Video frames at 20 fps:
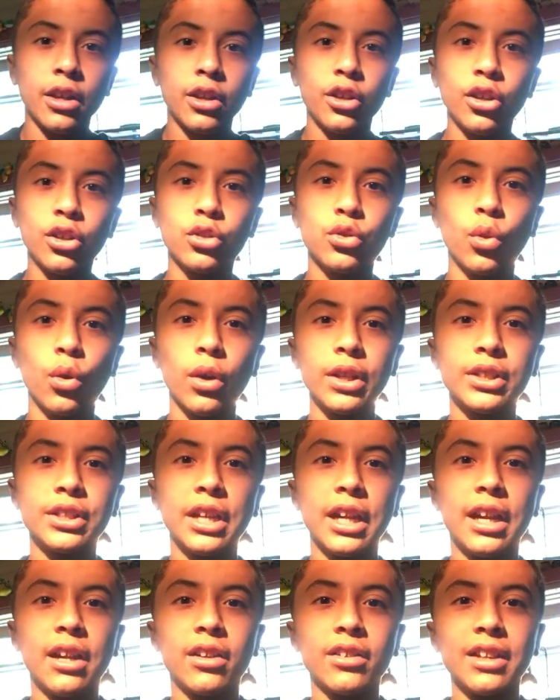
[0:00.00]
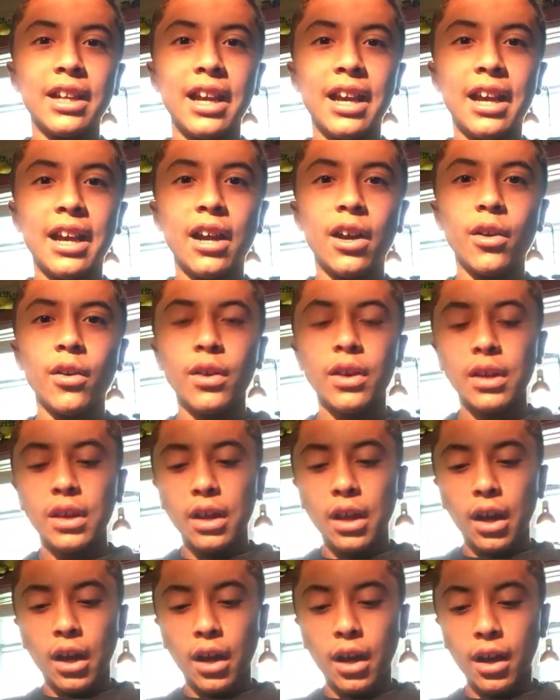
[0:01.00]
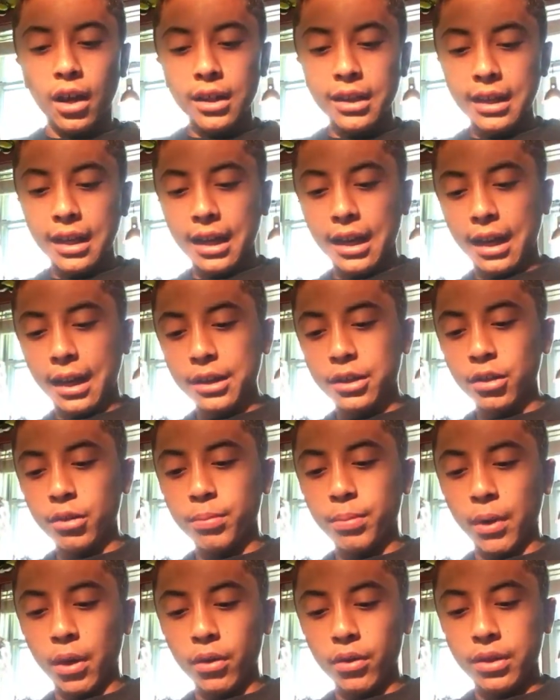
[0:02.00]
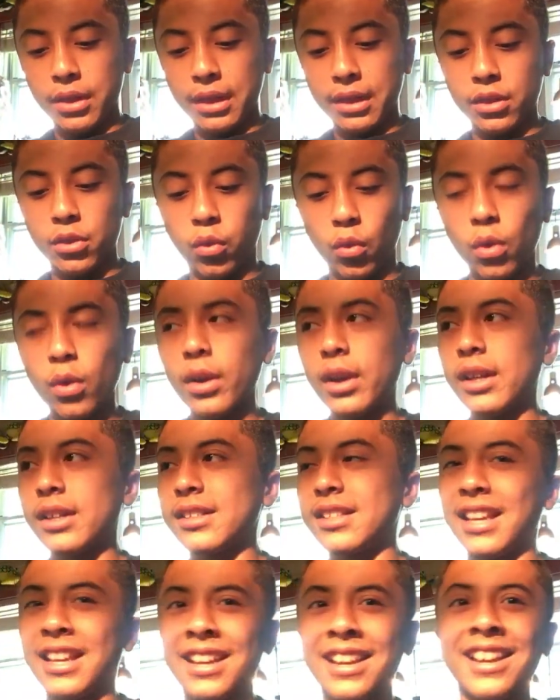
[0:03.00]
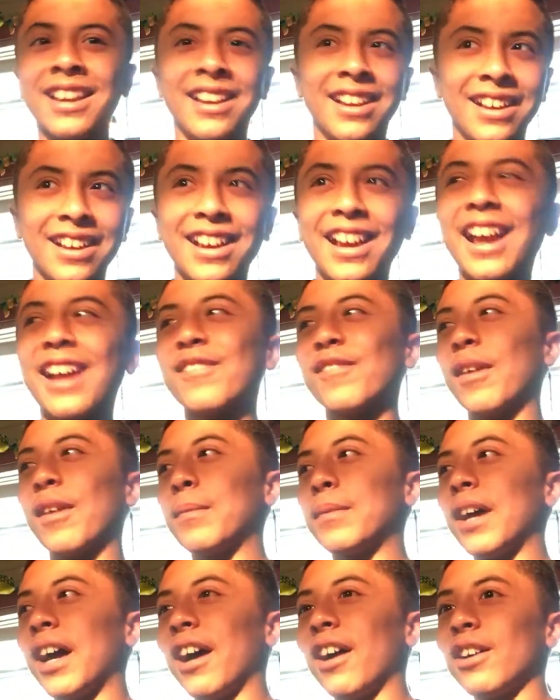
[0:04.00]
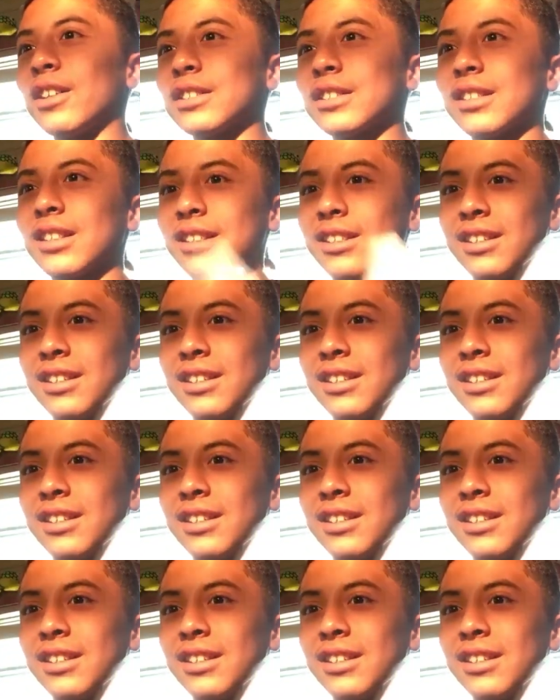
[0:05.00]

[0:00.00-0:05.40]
Your toy channel now. Uh, yeah, I do both toys and reptiles.